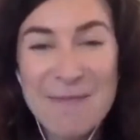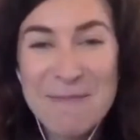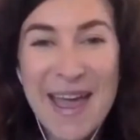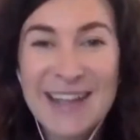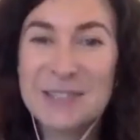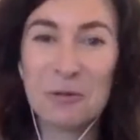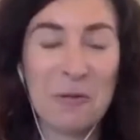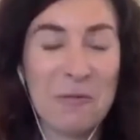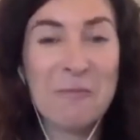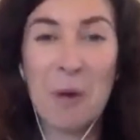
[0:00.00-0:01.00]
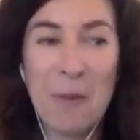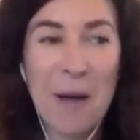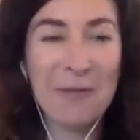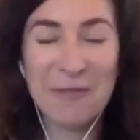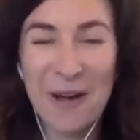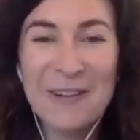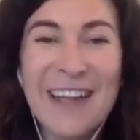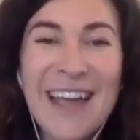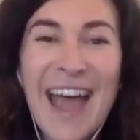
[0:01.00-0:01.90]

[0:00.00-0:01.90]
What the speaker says: iPads or mobile phone.